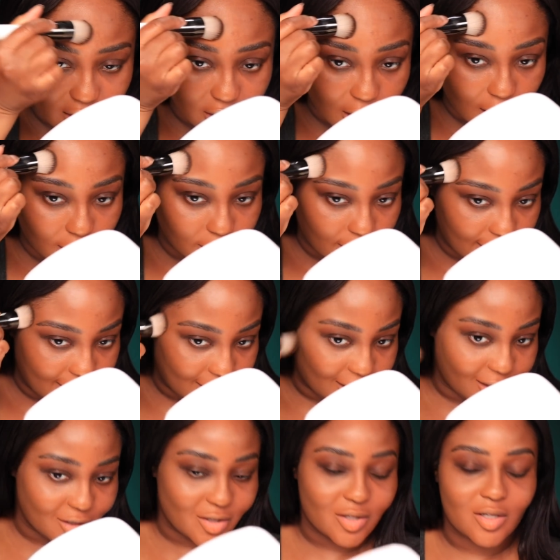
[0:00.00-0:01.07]
not
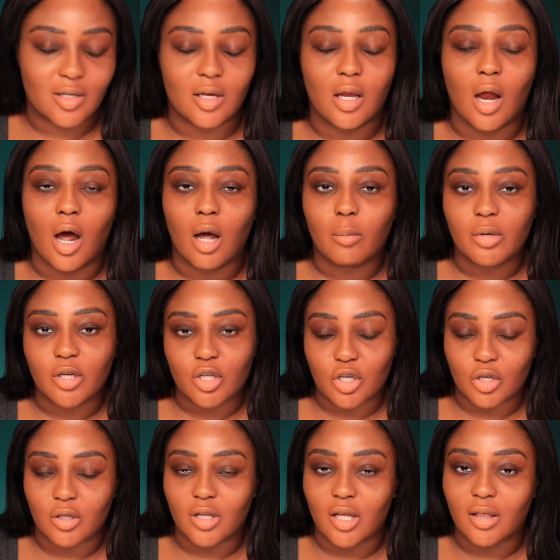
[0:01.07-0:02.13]
like
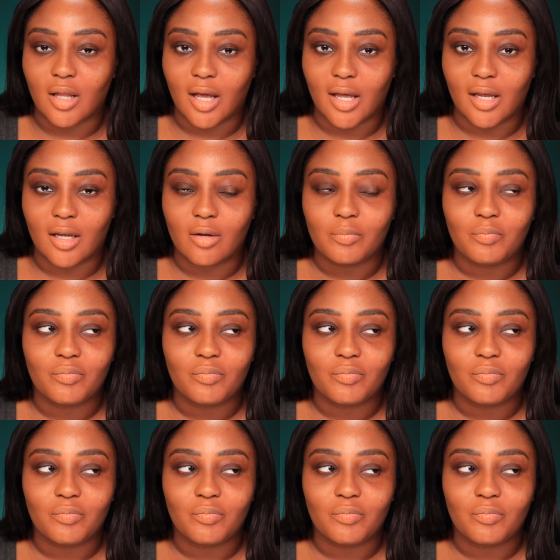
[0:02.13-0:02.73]
snobbishly light.